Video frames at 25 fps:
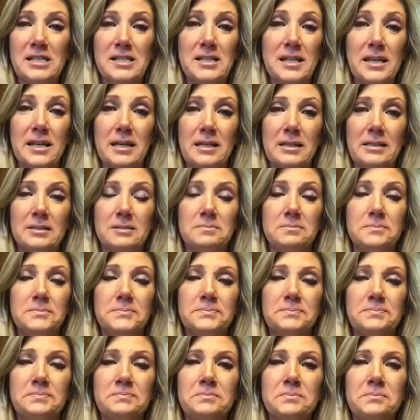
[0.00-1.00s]
son,
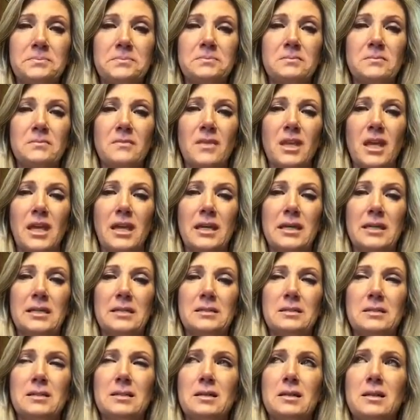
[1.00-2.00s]

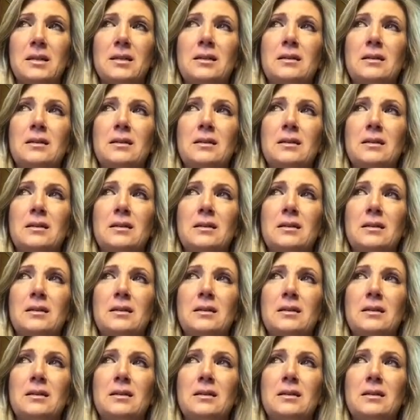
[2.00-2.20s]
and